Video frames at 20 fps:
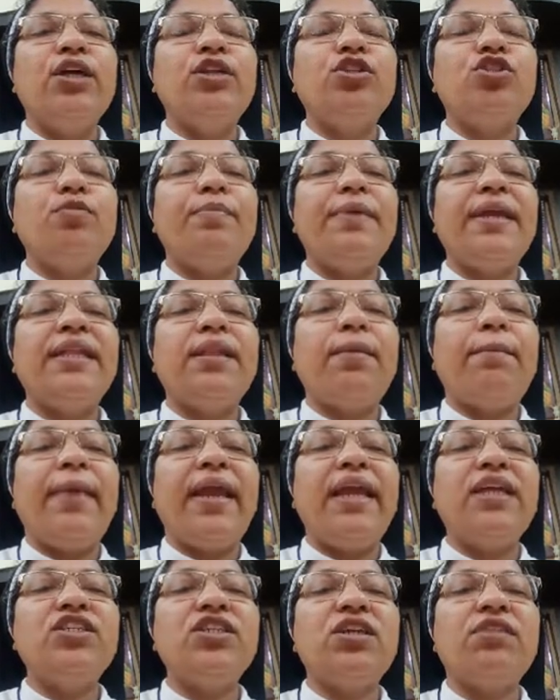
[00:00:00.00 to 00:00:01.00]
to be the
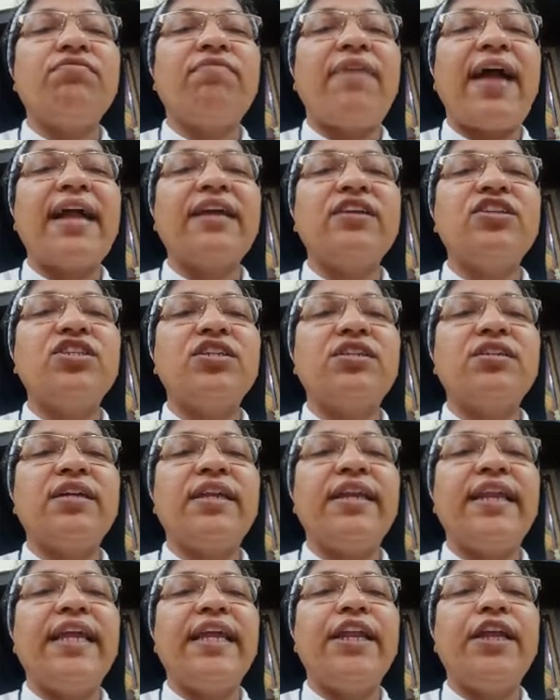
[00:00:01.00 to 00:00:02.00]
major factor
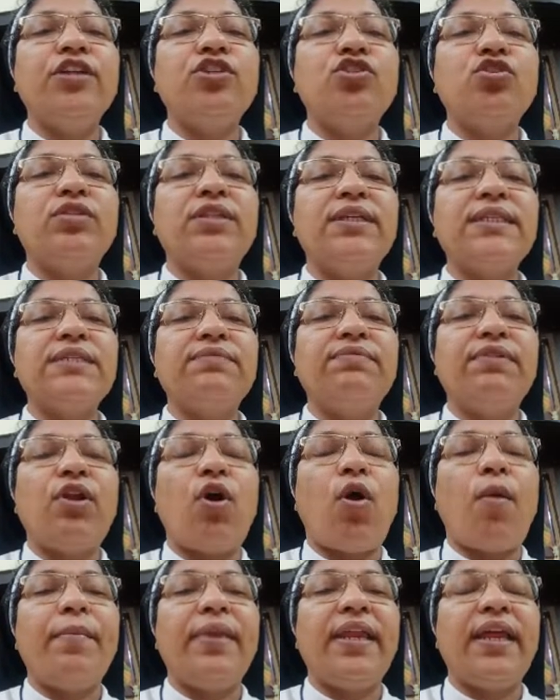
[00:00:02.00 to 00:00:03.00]
leading to this
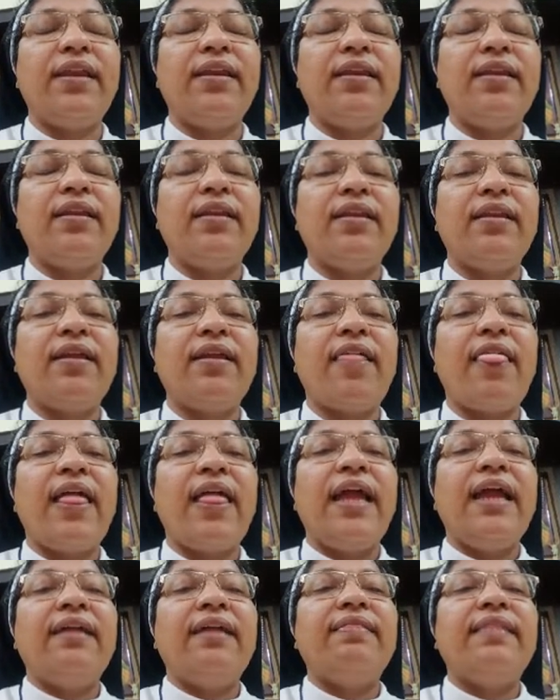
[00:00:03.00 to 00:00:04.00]
phenomenon.
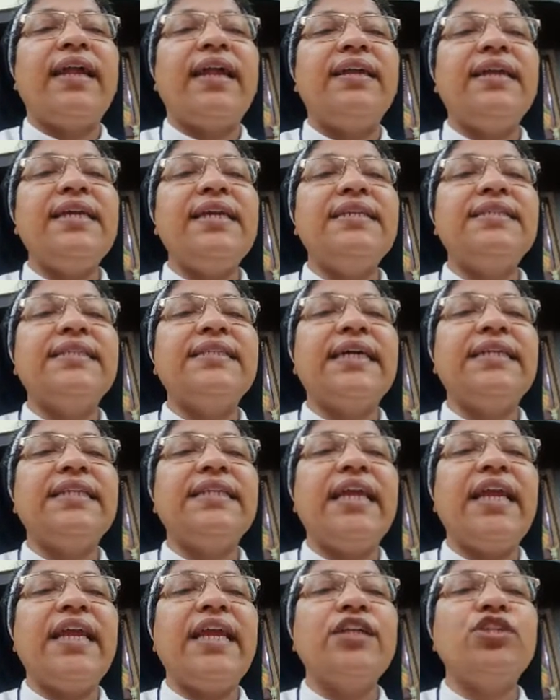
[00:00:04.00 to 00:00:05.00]
There is a
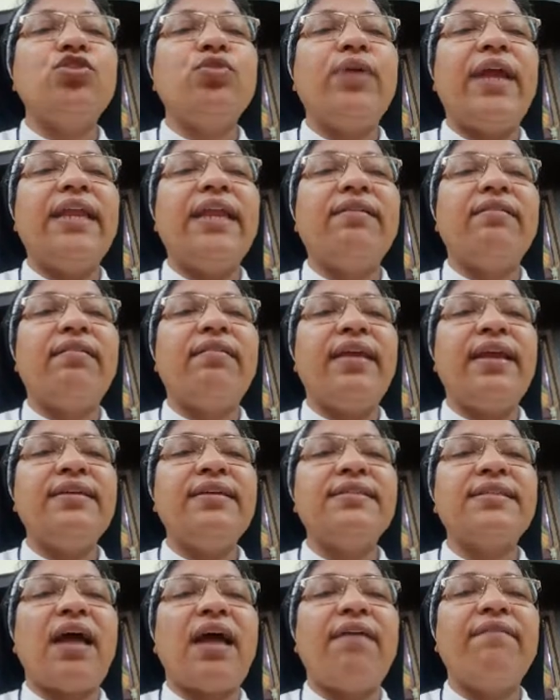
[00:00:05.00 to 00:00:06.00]
need to
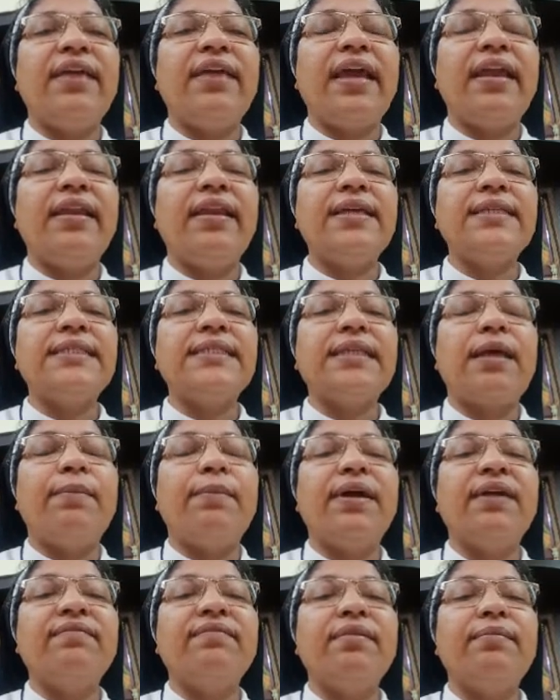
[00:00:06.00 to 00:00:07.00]
increase awareness
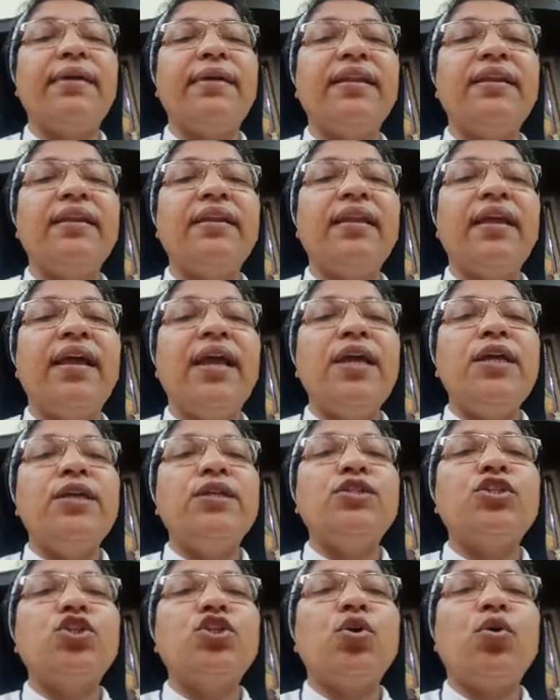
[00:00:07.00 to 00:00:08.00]
among women
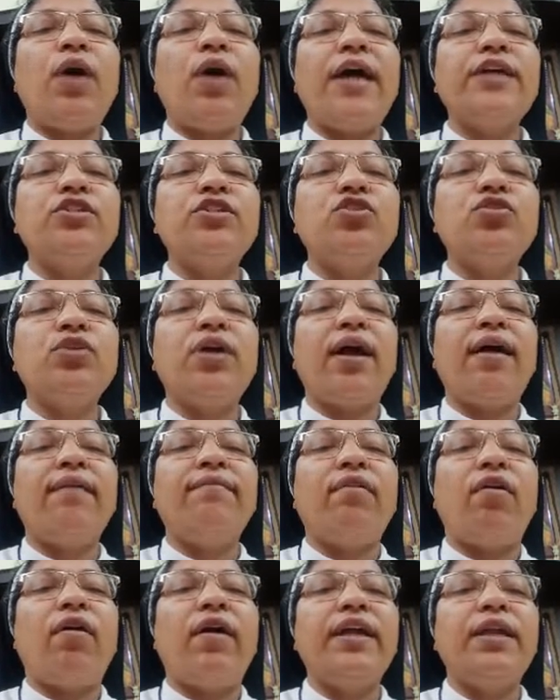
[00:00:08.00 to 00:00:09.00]
so as to
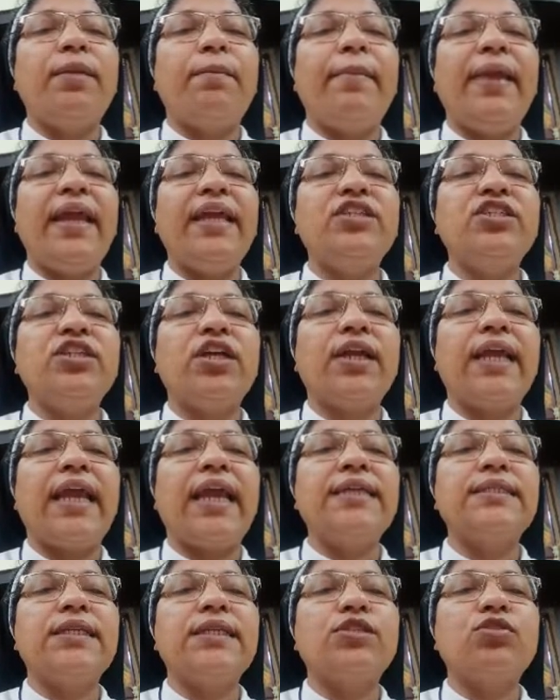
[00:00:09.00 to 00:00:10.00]
avoid major
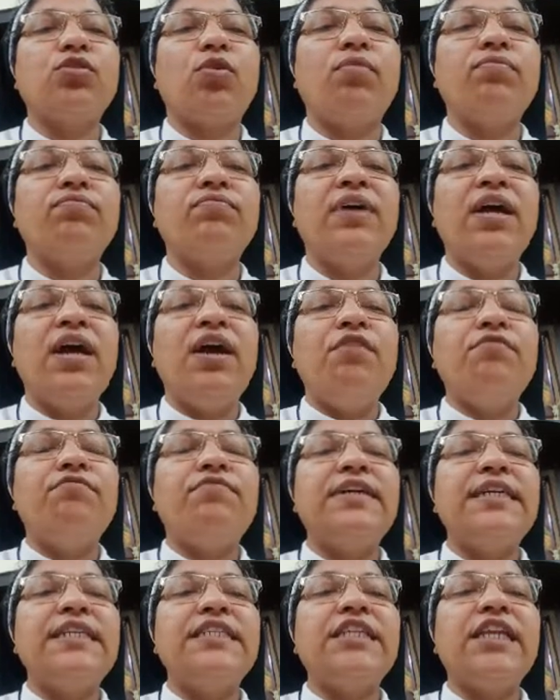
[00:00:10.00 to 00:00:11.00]
cases of
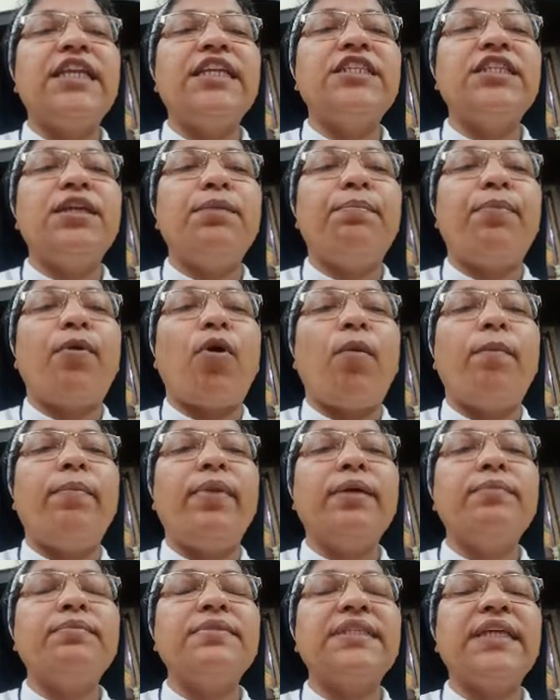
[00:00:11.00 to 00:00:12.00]
fertility
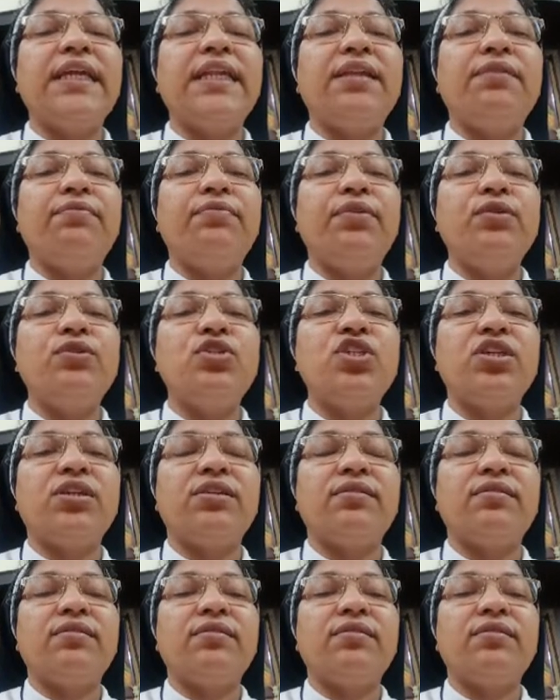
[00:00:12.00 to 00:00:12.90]
problems in the future.